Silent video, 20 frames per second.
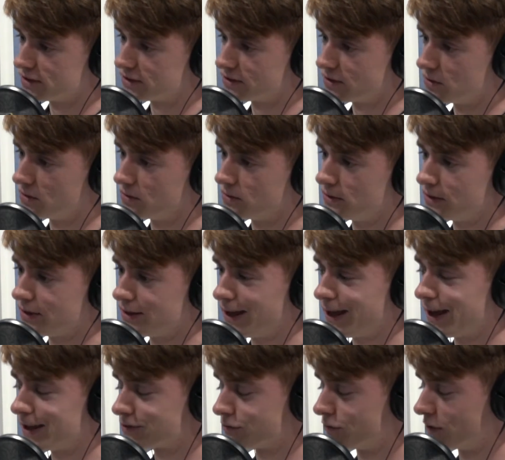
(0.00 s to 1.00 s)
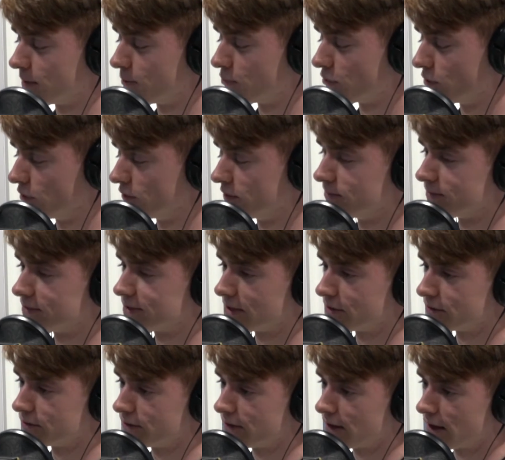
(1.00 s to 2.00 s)
so he hasn't really proved
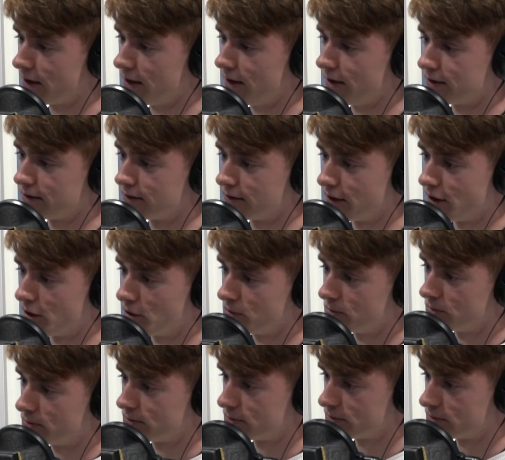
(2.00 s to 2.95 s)
himself that he can go